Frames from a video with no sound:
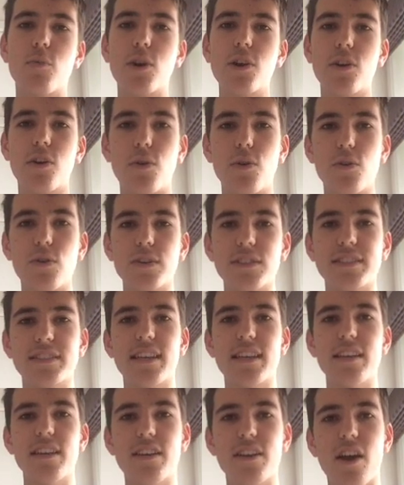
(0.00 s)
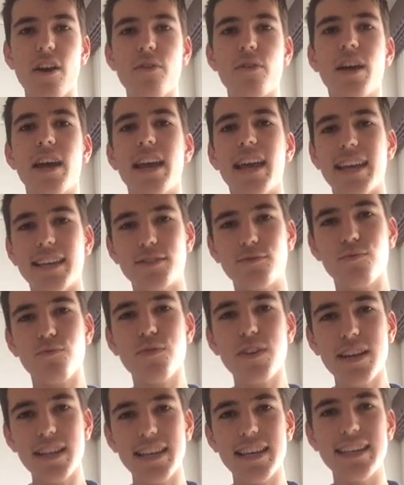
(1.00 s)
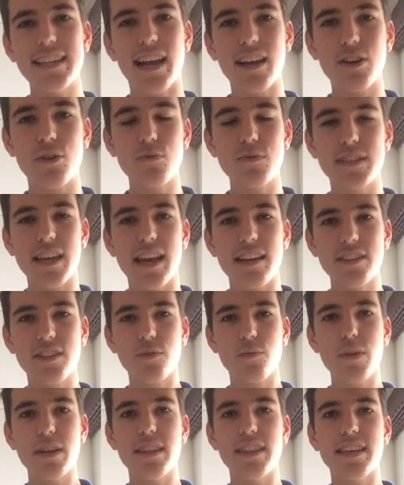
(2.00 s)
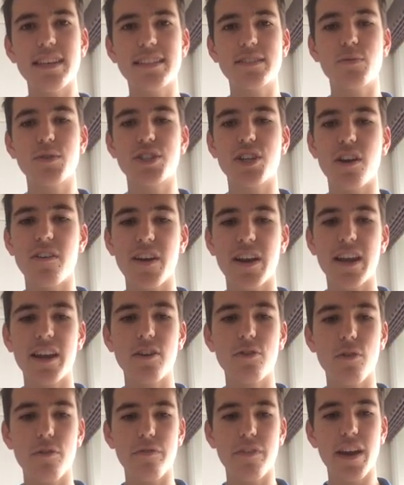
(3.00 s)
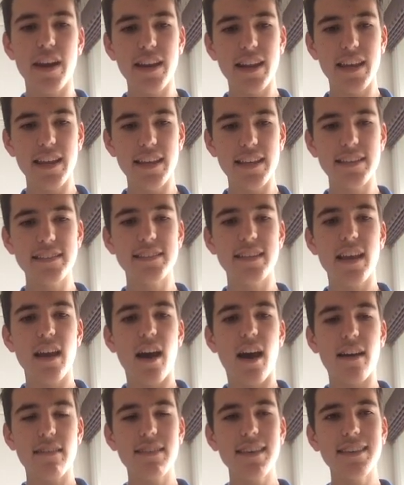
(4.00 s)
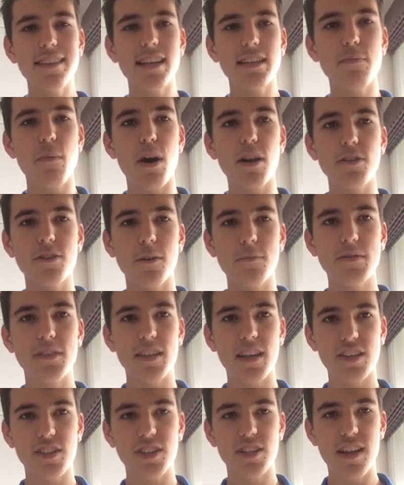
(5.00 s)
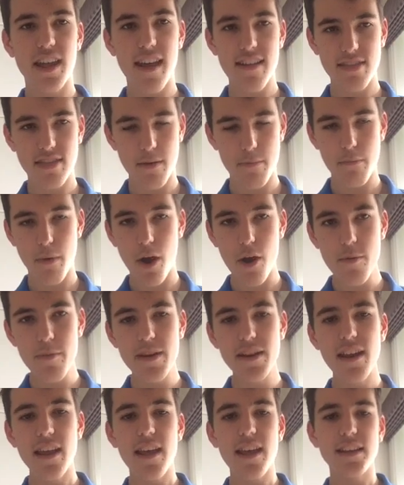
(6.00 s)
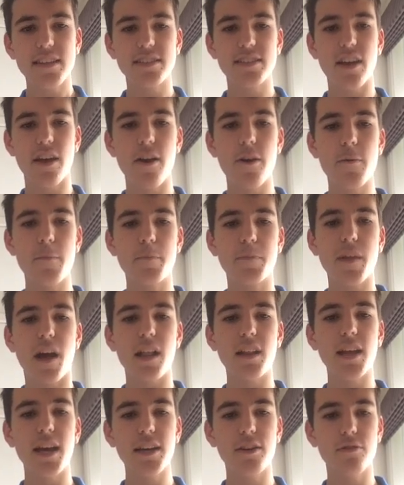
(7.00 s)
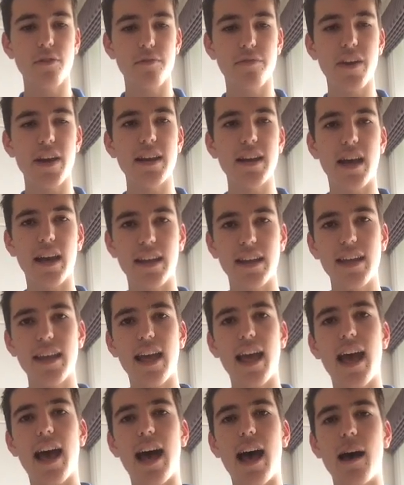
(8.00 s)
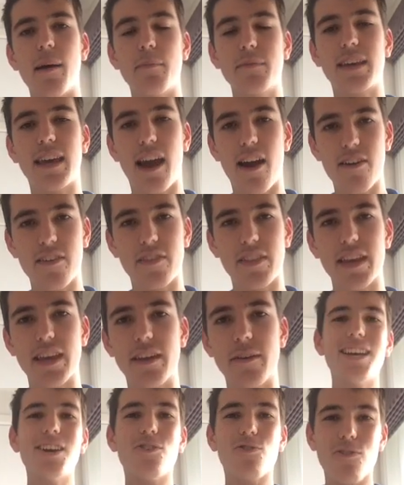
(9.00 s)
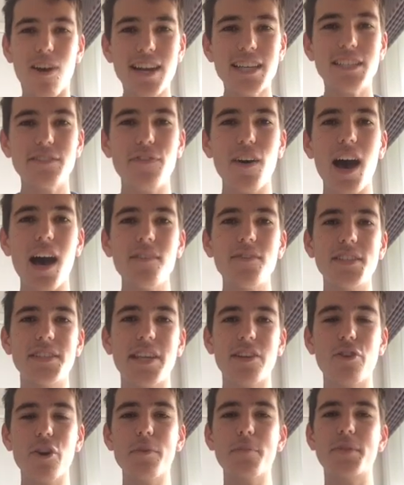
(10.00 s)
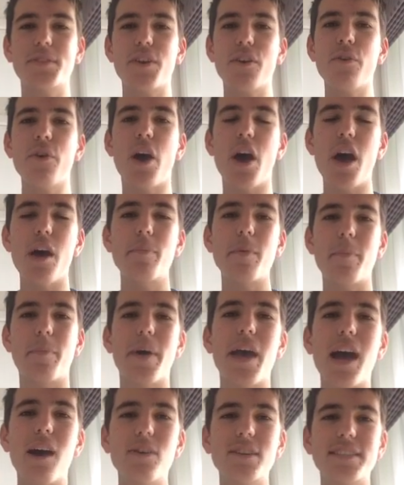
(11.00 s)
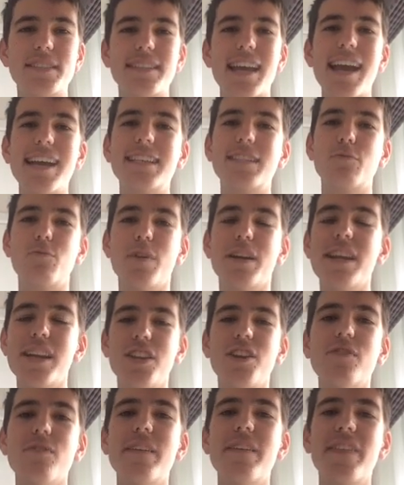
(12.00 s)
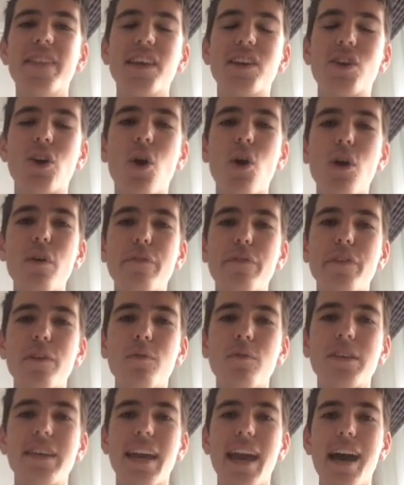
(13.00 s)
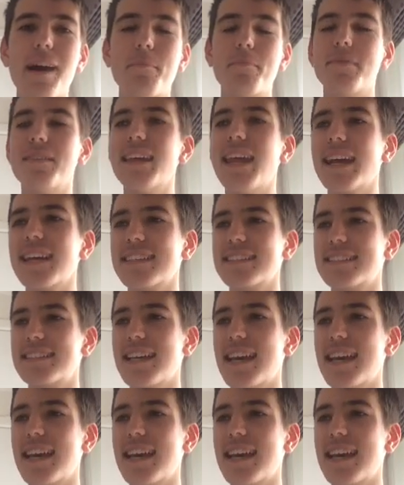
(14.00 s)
want a horse that, is really knuckled down to win this, which I reckon Gravina is. I think that's my top selection at the moment. So I like Gravina currently. Race 5 is the Group 2 Herbert Power Stakes win, and you're in the Caulfield Cup next